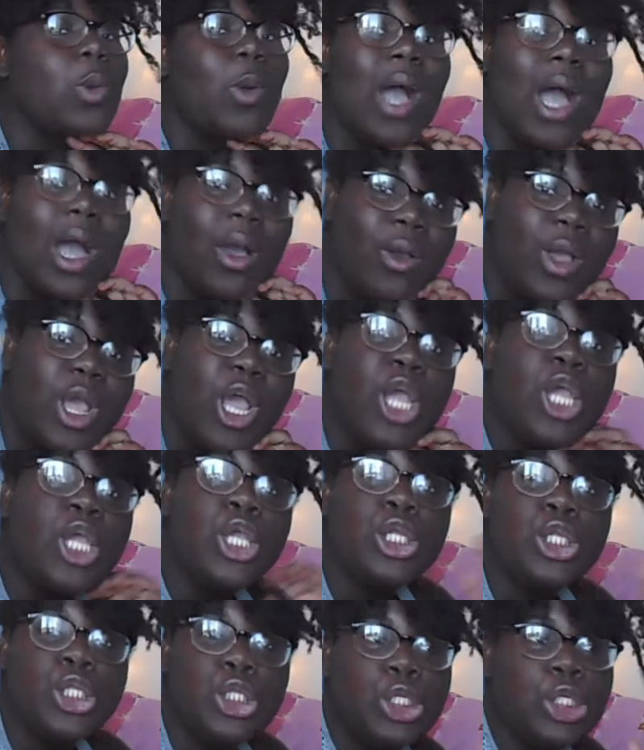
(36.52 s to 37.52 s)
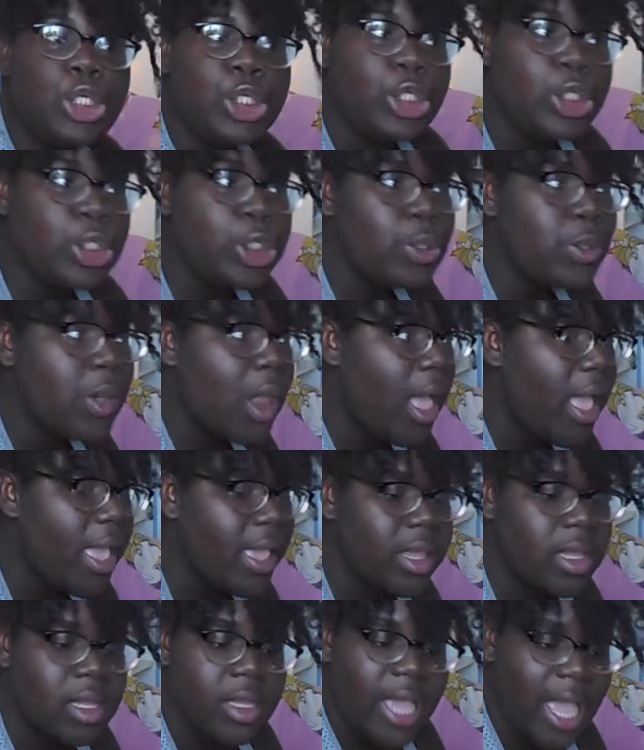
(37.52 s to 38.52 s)
Wow. Do you
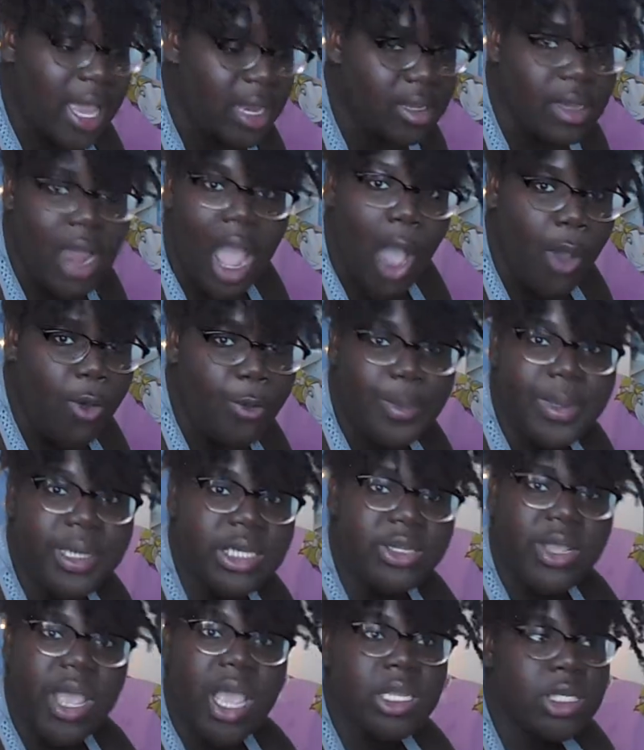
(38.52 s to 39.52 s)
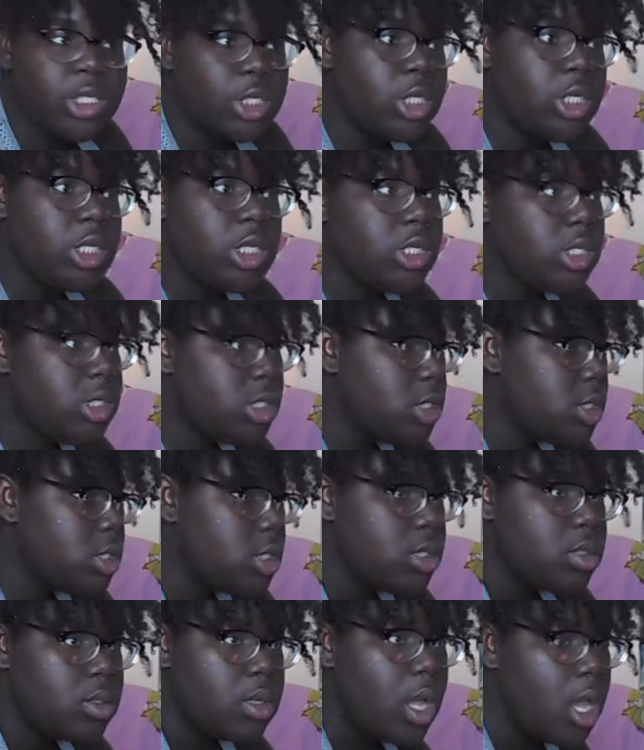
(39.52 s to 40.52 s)
like get down with Pinterest? Do you
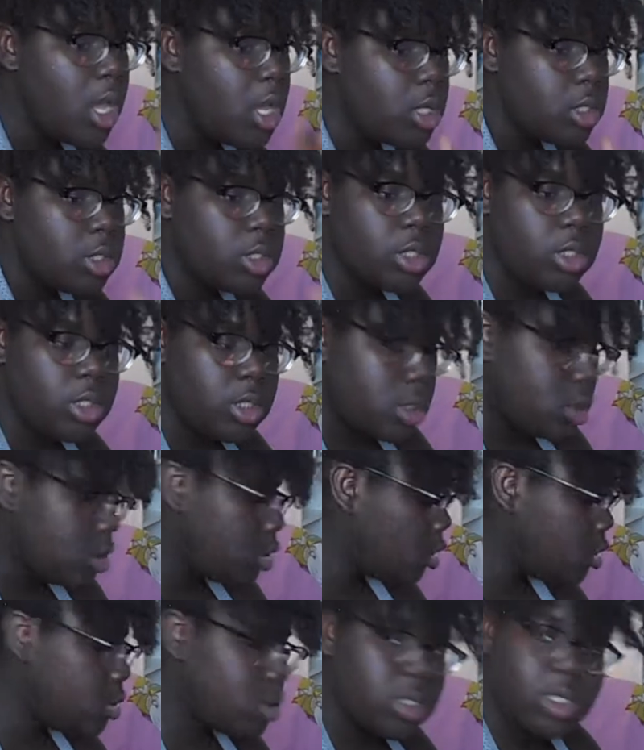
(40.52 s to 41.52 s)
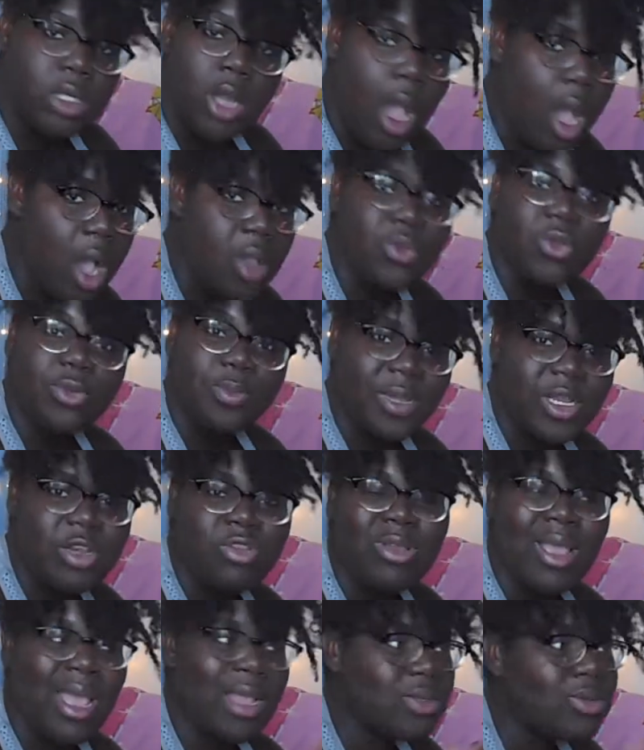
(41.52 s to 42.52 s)
do the dance with
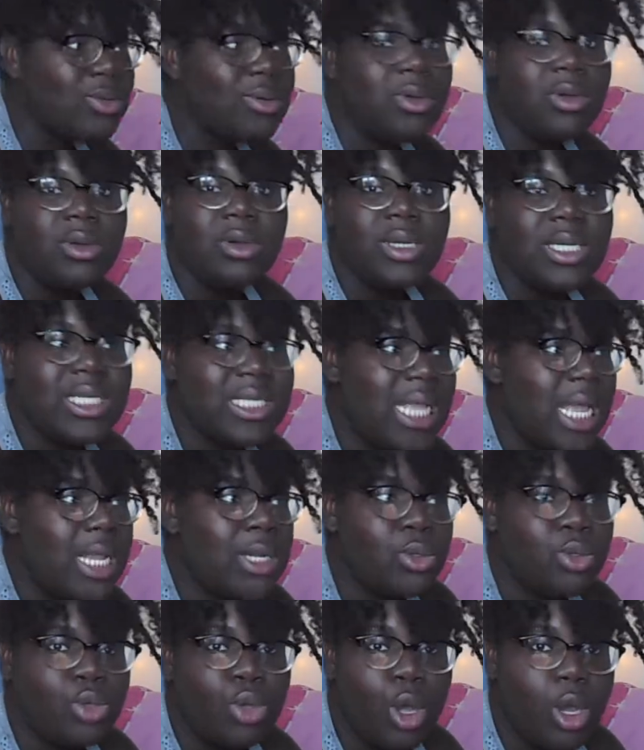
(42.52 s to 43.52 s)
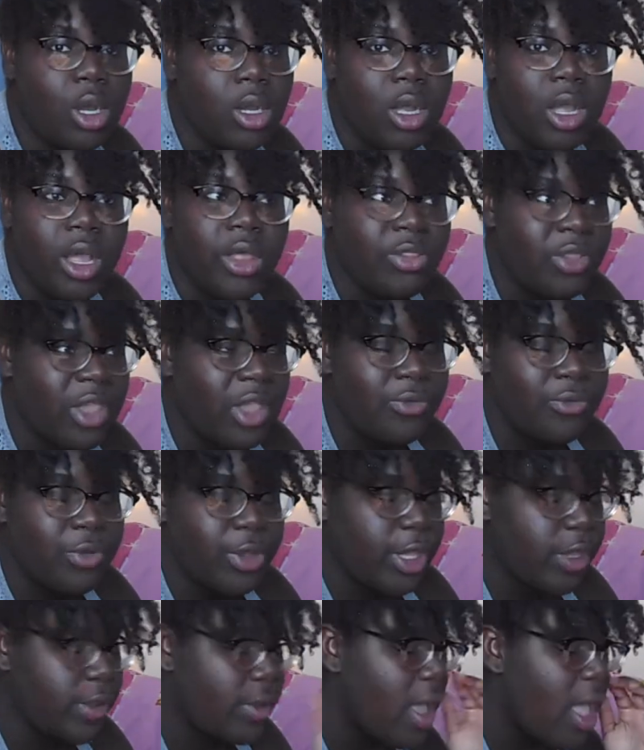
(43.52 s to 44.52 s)
Pinterest, or is that not a thing for
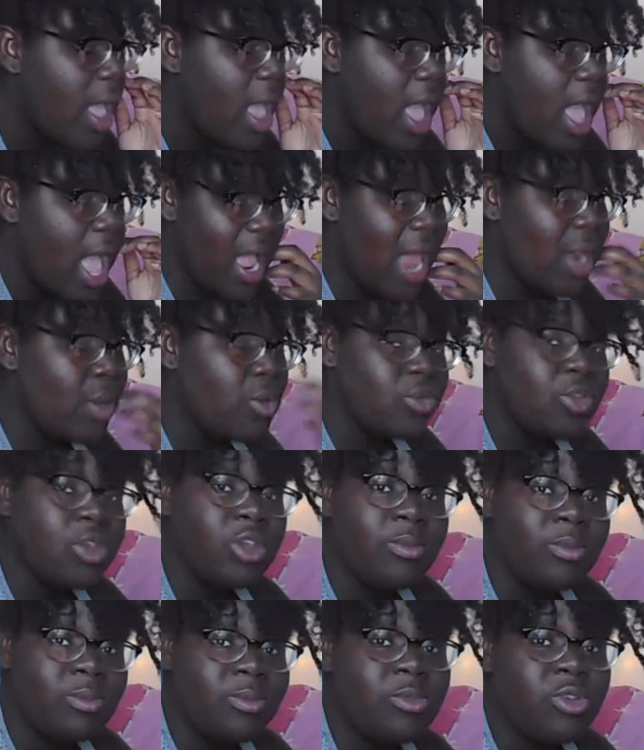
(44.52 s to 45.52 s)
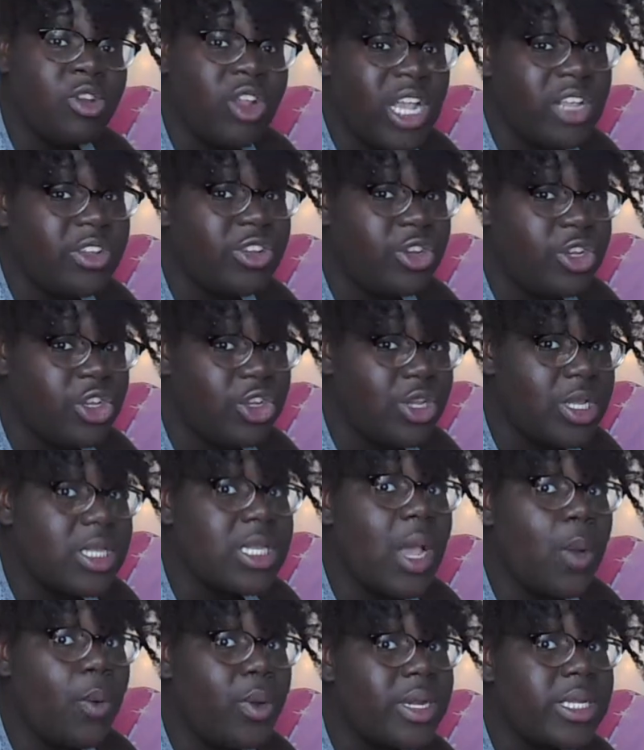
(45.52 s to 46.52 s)
you? And also New Year's resolutions.
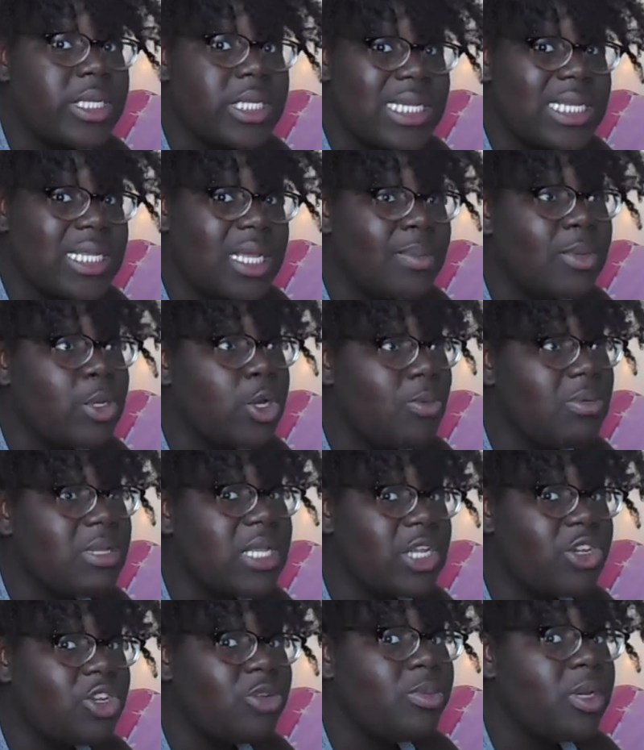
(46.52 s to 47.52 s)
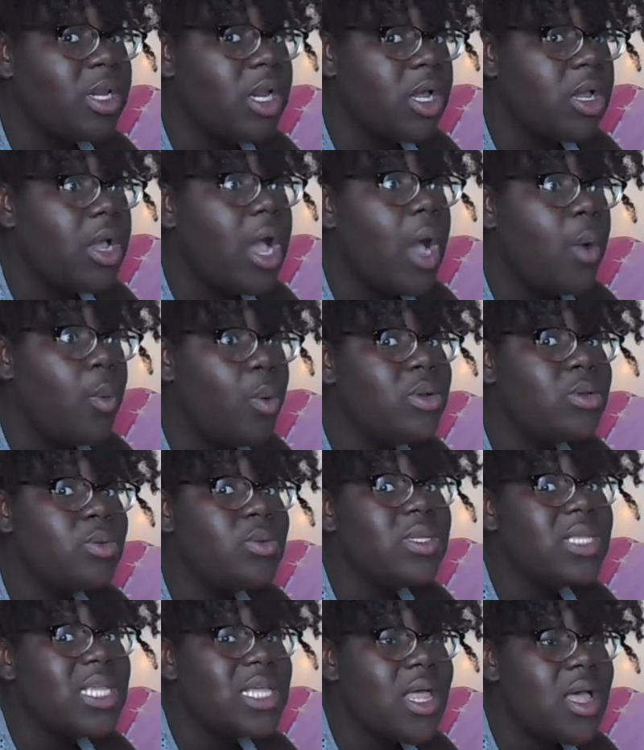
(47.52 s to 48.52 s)
I want to see them in the comment section below. I want to
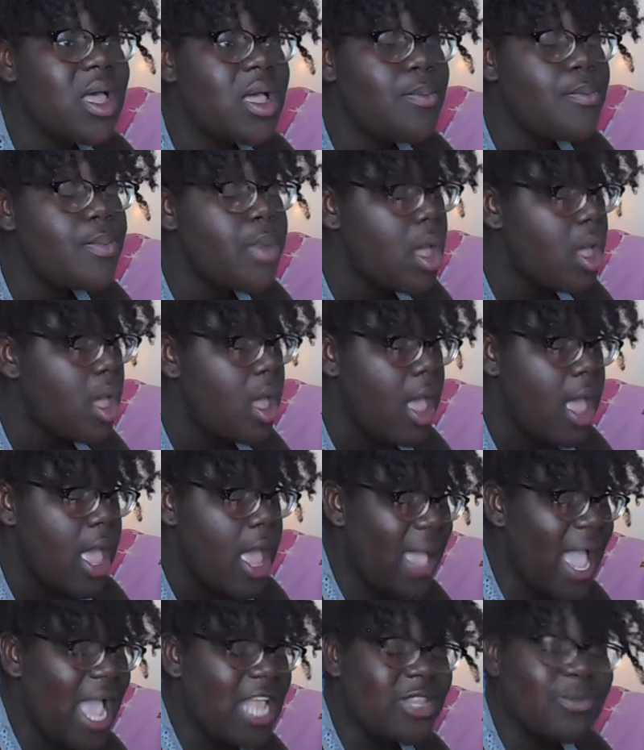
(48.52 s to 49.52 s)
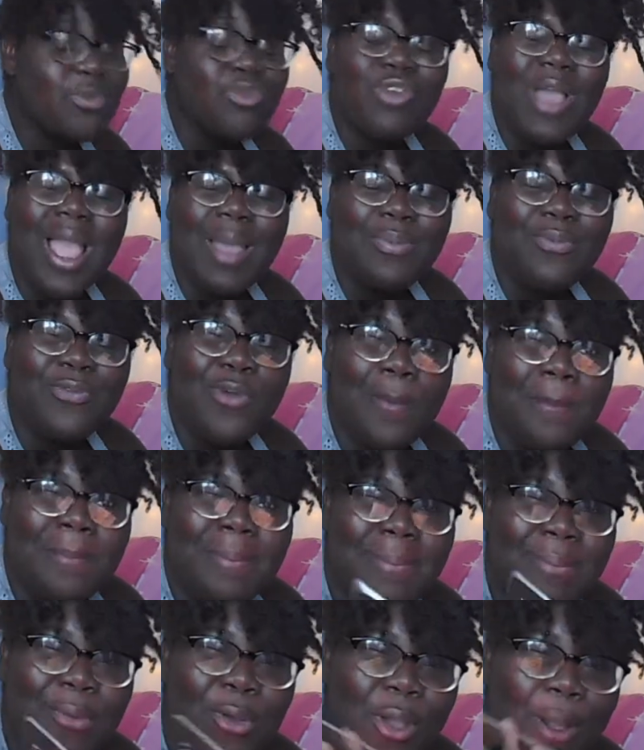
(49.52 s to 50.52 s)
see them. And subscribe for
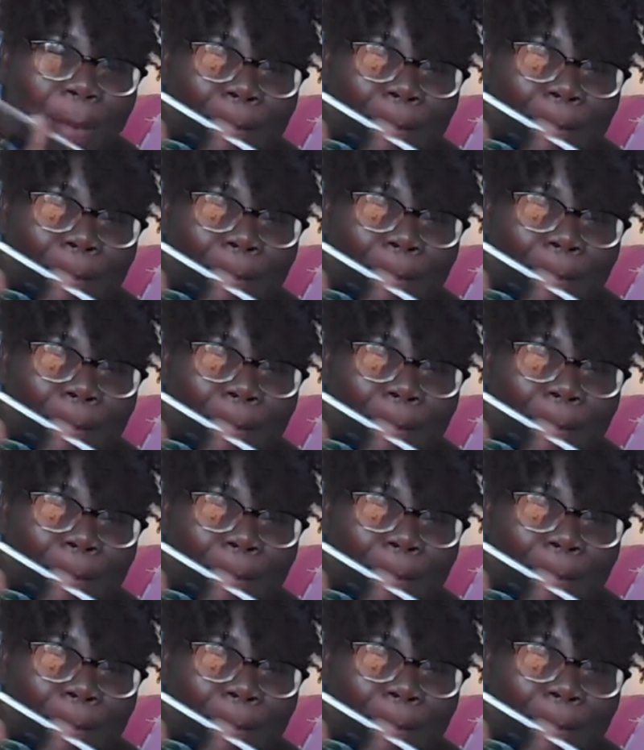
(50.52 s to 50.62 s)
more